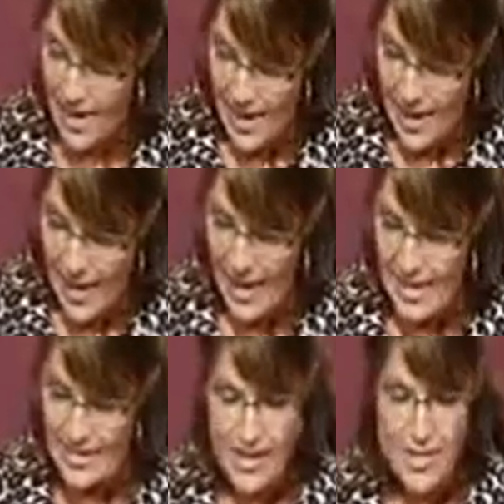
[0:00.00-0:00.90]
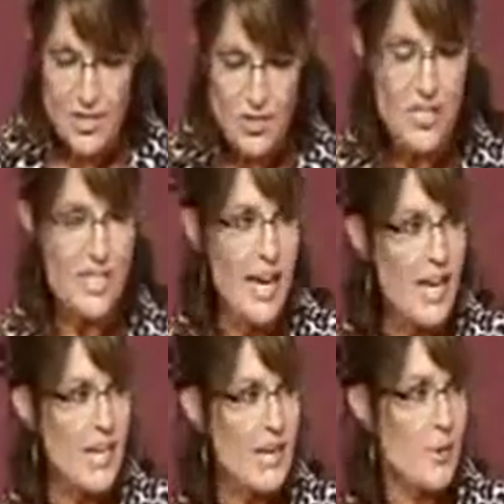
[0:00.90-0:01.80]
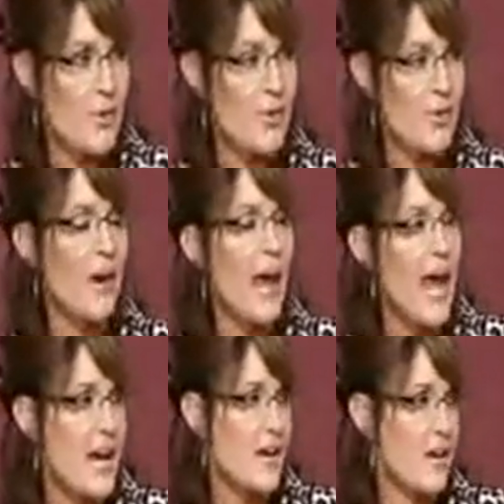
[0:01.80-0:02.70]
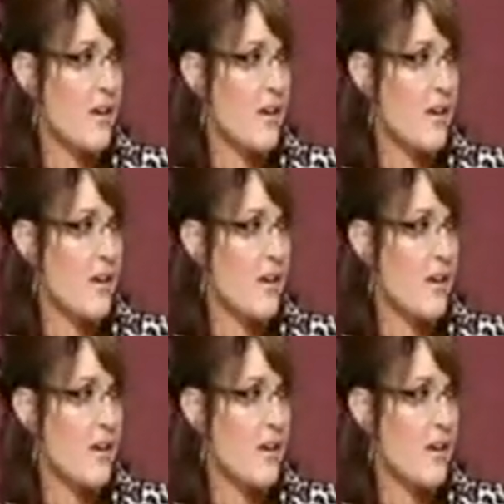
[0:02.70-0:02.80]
It's understandable, their anger,